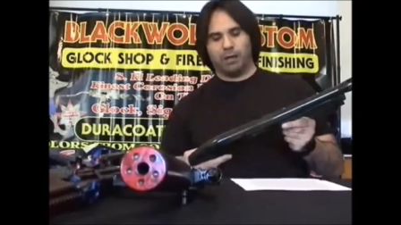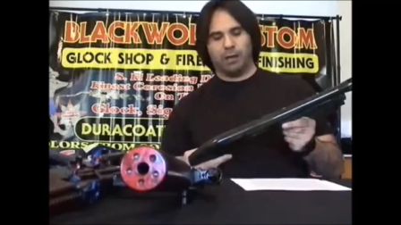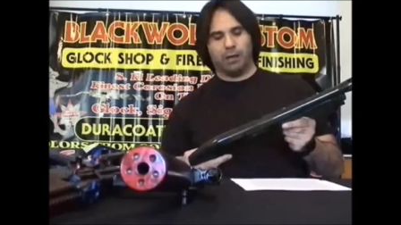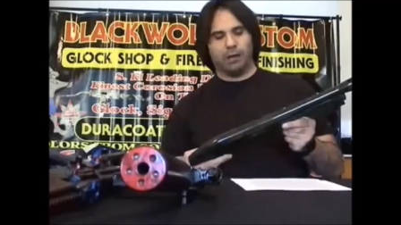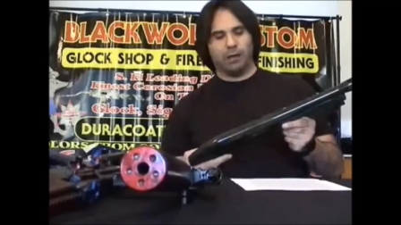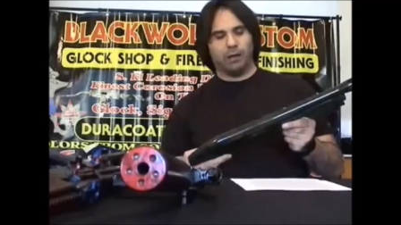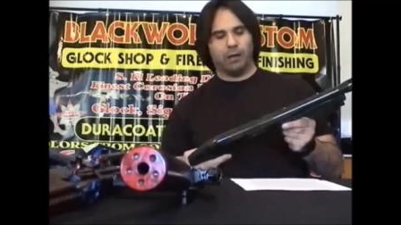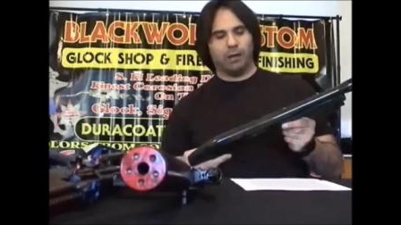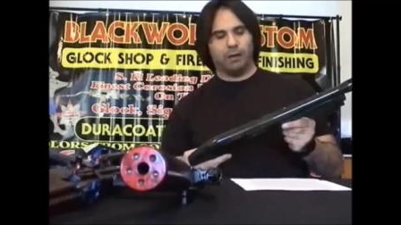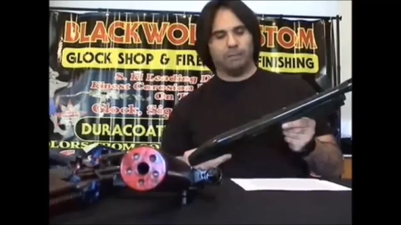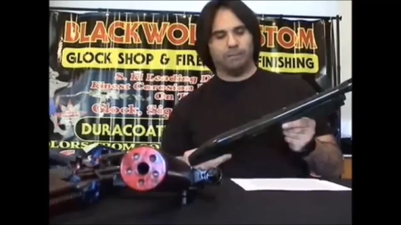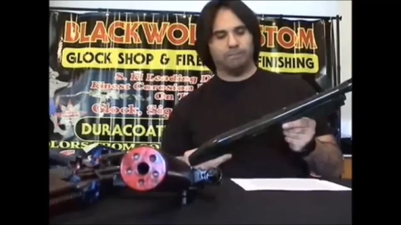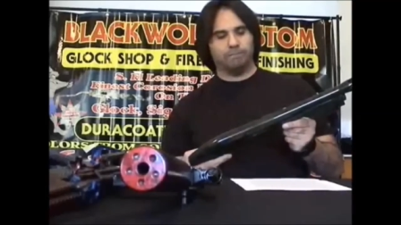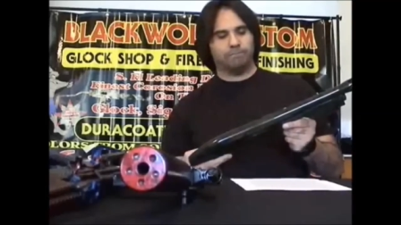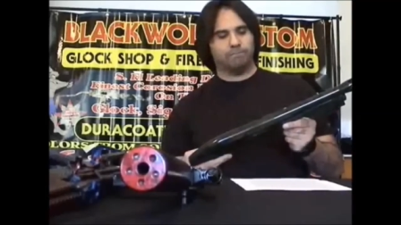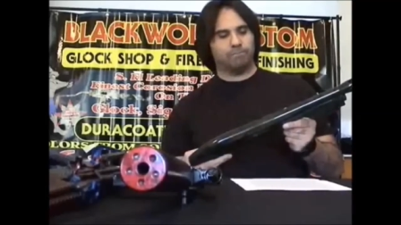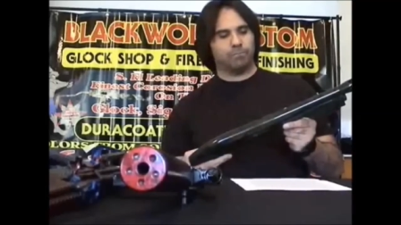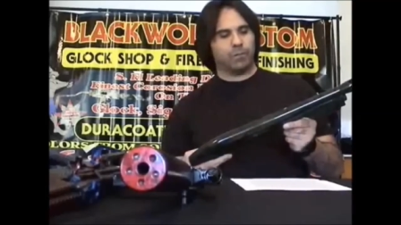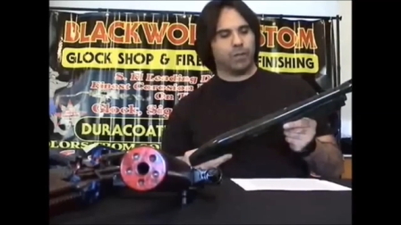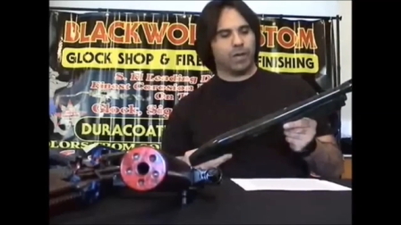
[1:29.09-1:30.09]

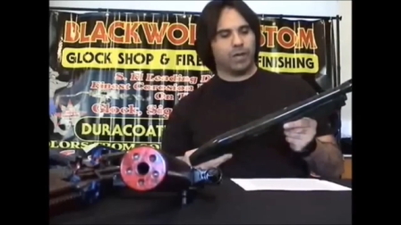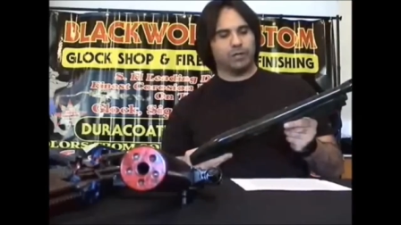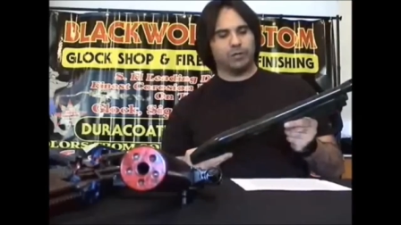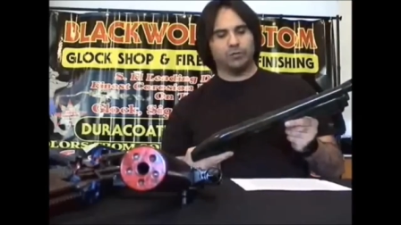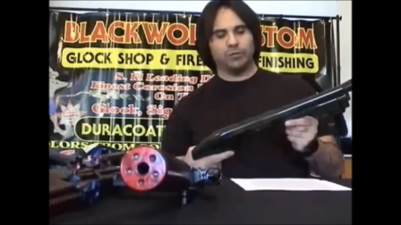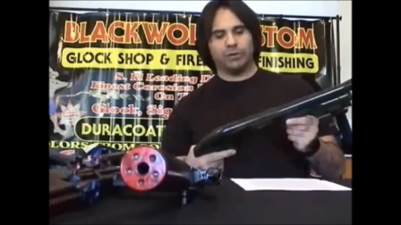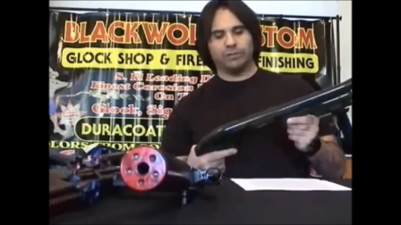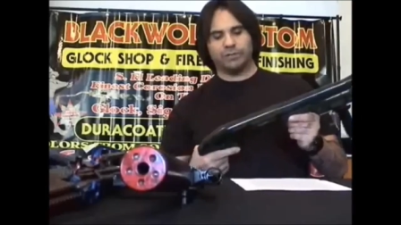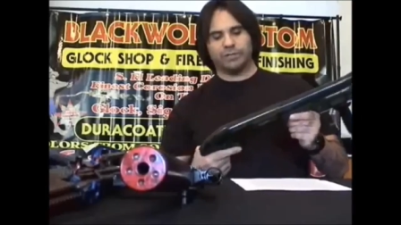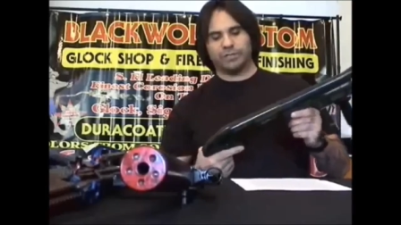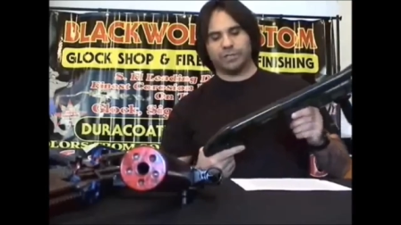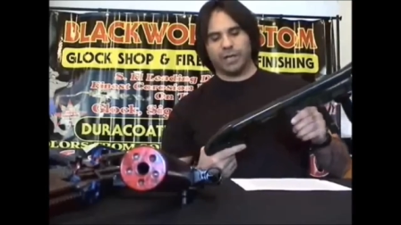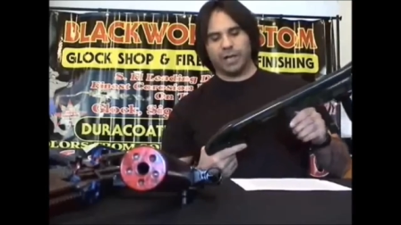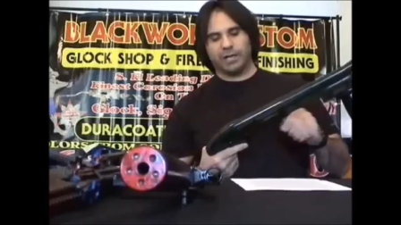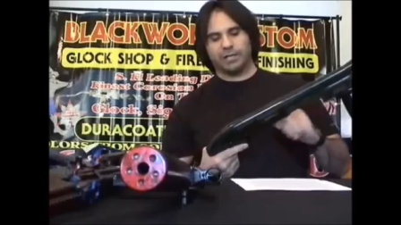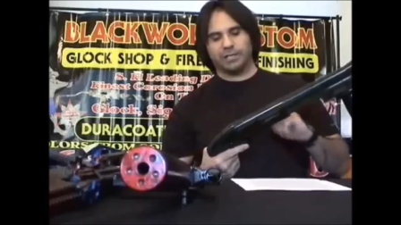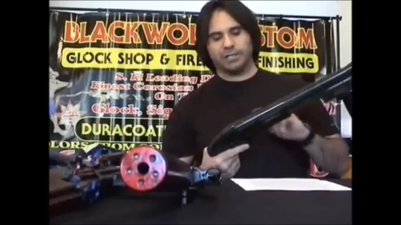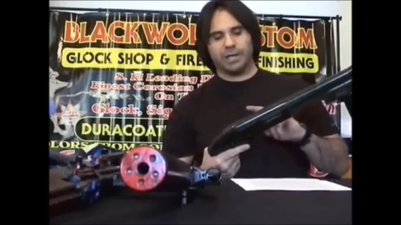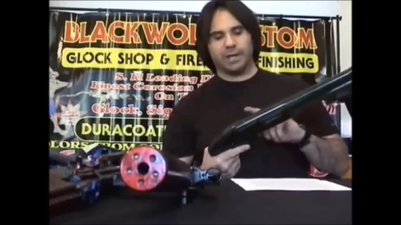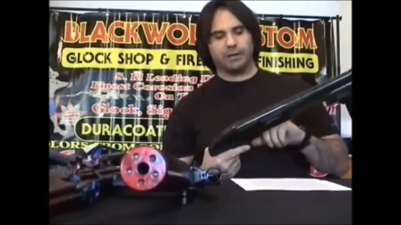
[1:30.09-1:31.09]
I do have a
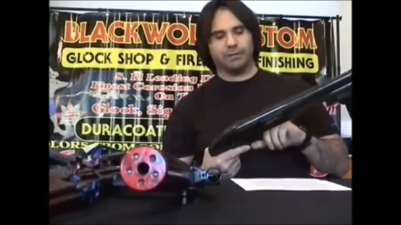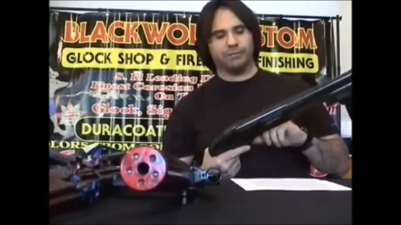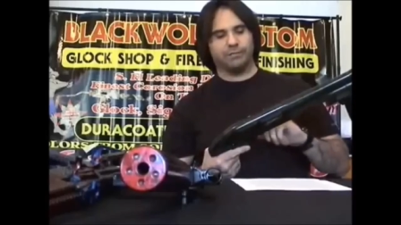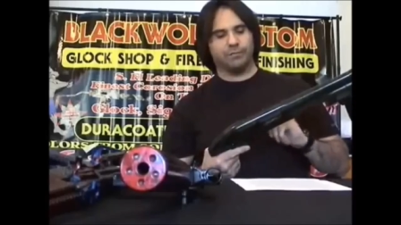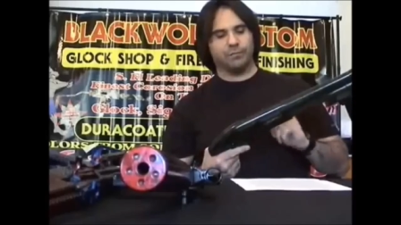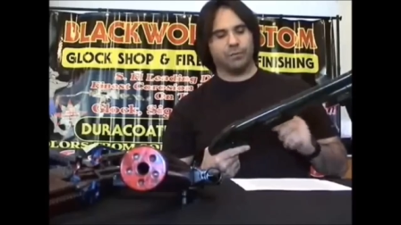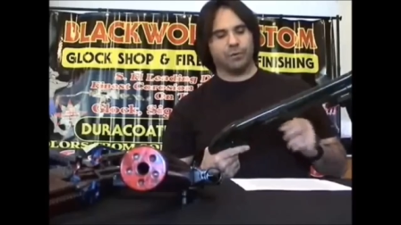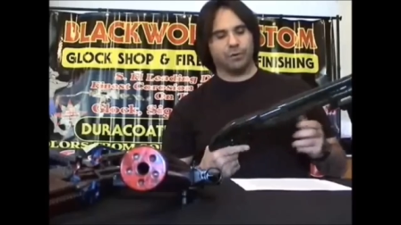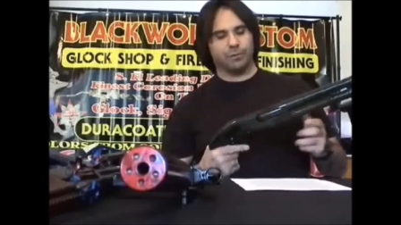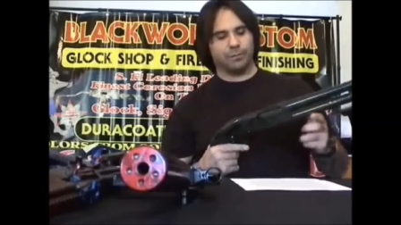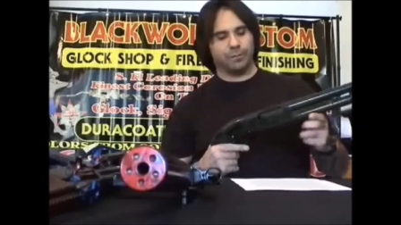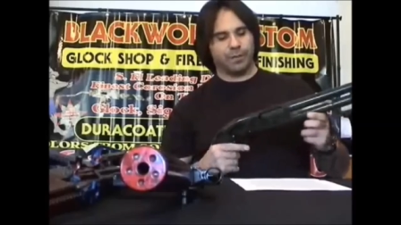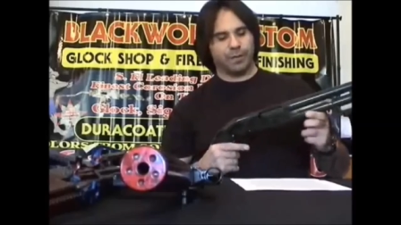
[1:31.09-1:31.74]
side saddle for it,